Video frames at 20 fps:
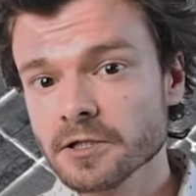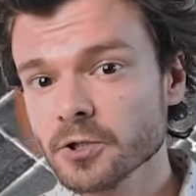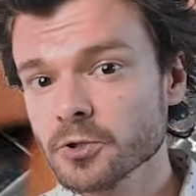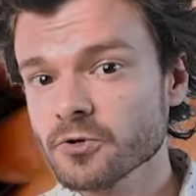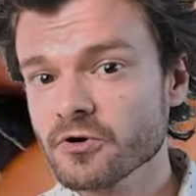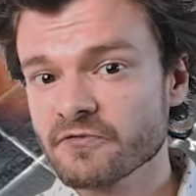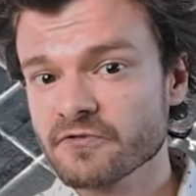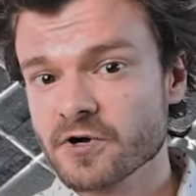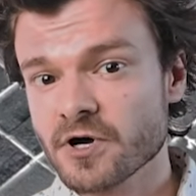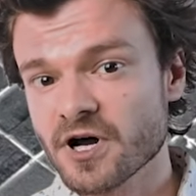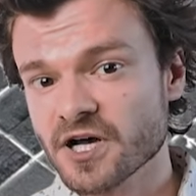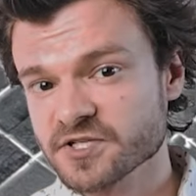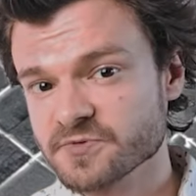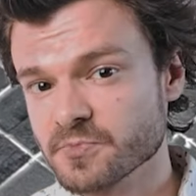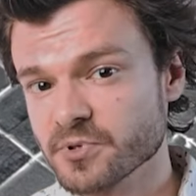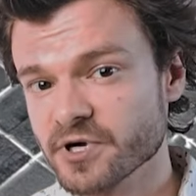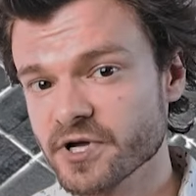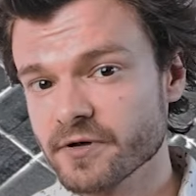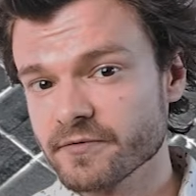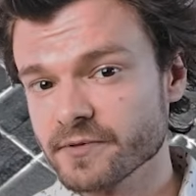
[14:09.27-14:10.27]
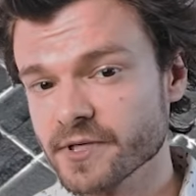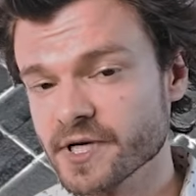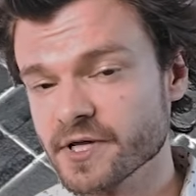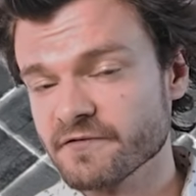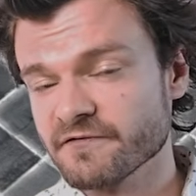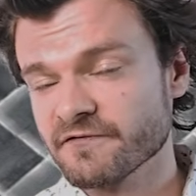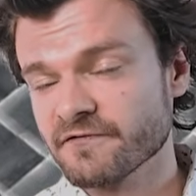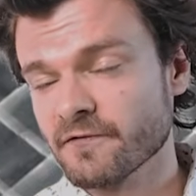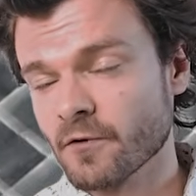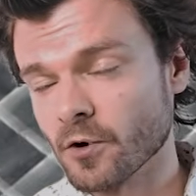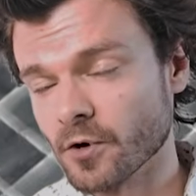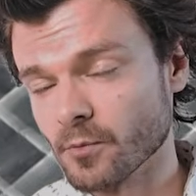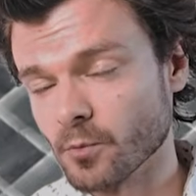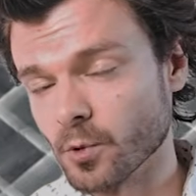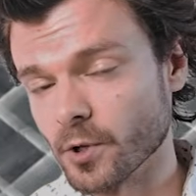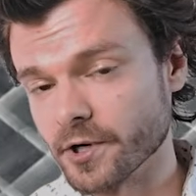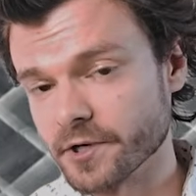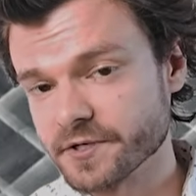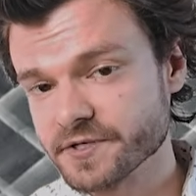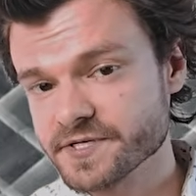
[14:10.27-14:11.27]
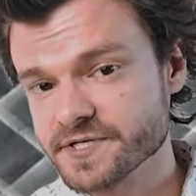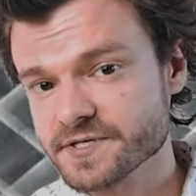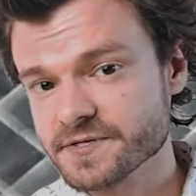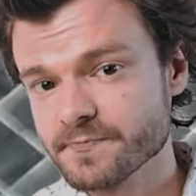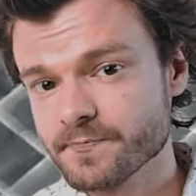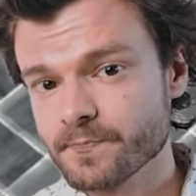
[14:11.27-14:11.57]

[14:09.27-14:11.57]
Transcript: lieu of cost-prohibitive formworks.